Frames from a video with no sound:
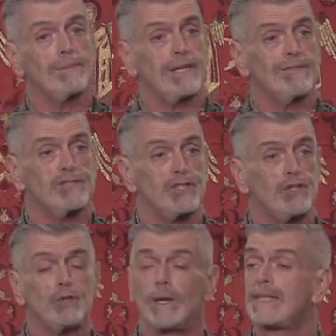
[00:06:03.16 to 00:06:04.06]
I'm given to
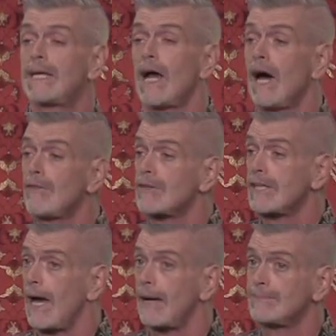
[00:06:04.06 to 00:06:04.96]
do. And then other
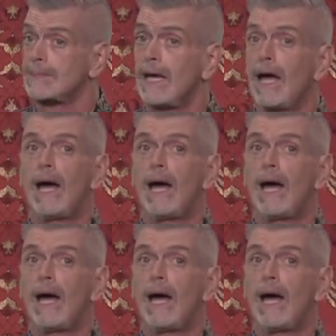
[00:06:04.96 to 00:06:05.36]
times,